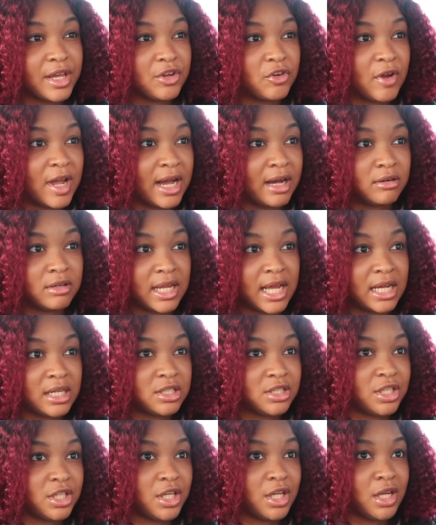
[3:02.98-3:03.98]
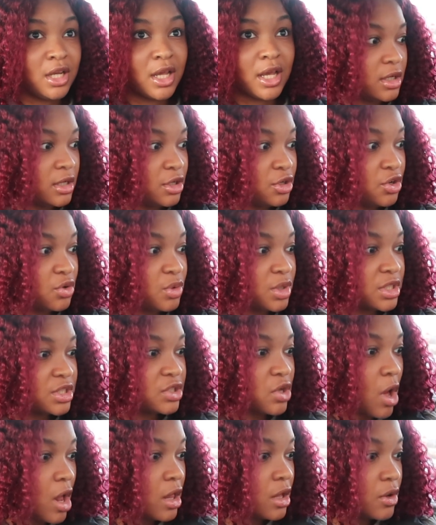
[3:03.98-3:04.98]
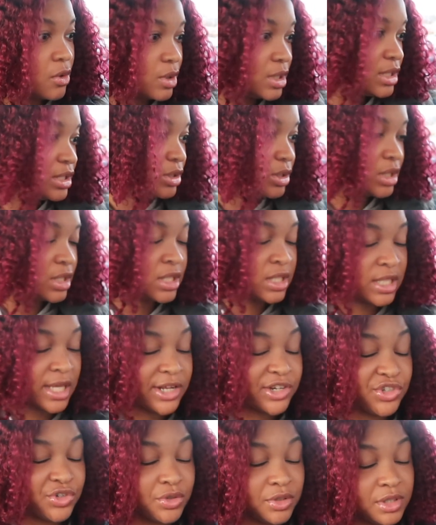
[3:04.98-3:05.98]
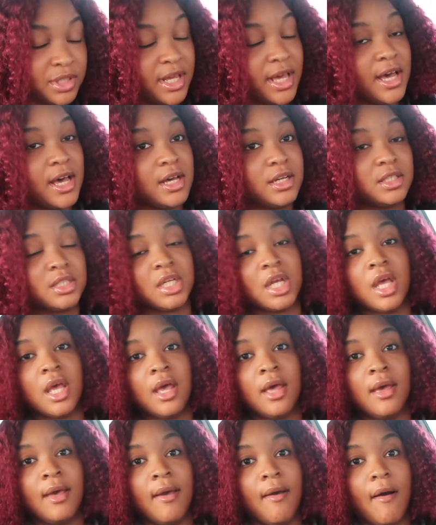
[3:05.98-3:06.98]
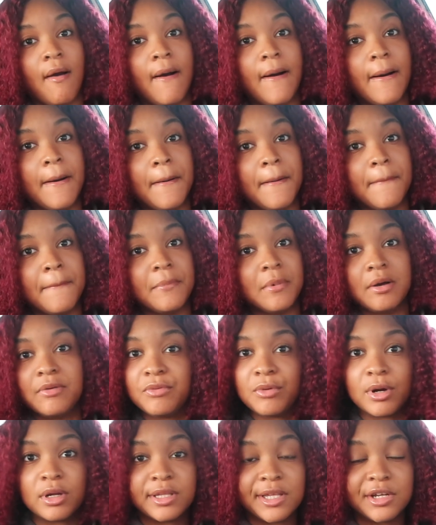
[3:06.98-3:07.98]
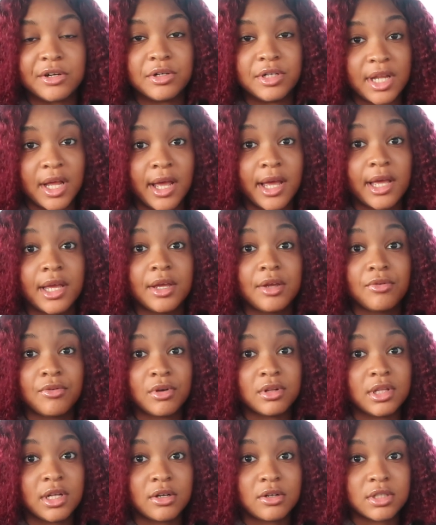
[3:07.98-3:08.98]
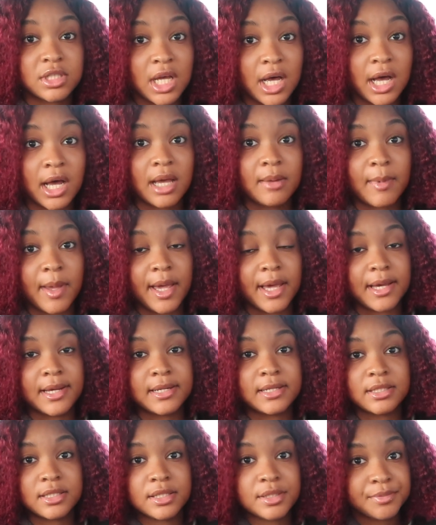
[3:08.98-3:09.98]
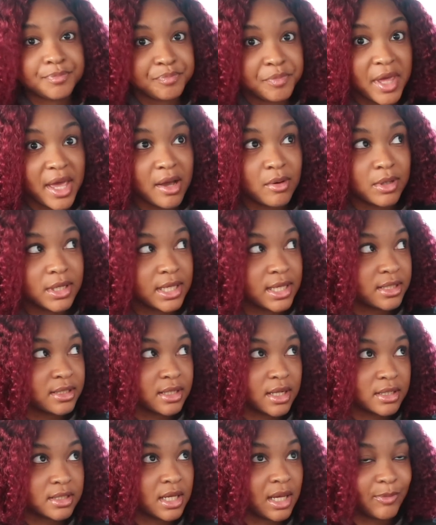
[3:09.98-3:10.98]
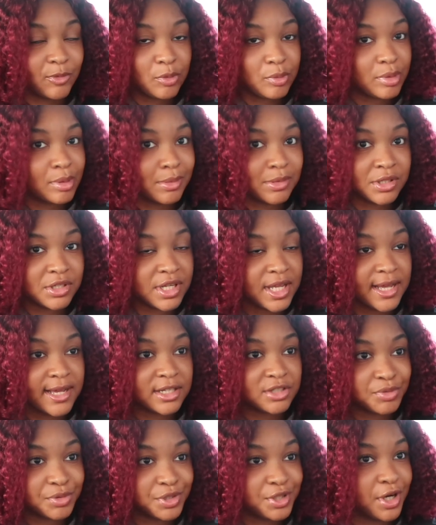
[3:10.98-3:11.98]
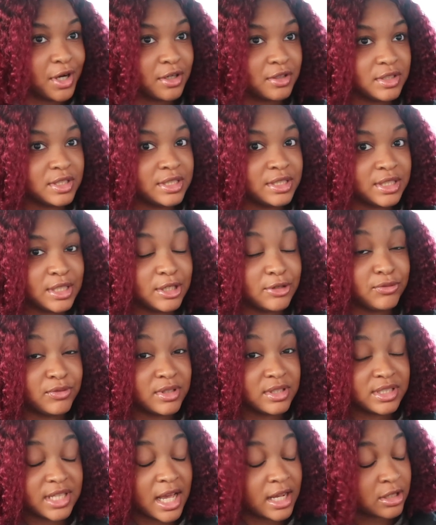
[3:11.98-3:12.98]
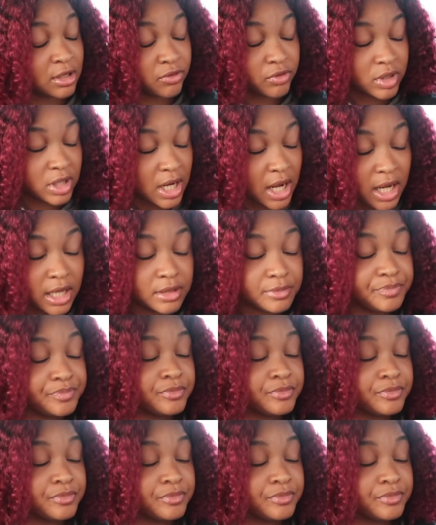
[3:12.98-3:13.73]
and you're out dashing and you don't want to call it quits you can schedule a dash um, for a later day, for a later time, and yeah, when it gets to that time, you'll be able to dash regardless if it is active or not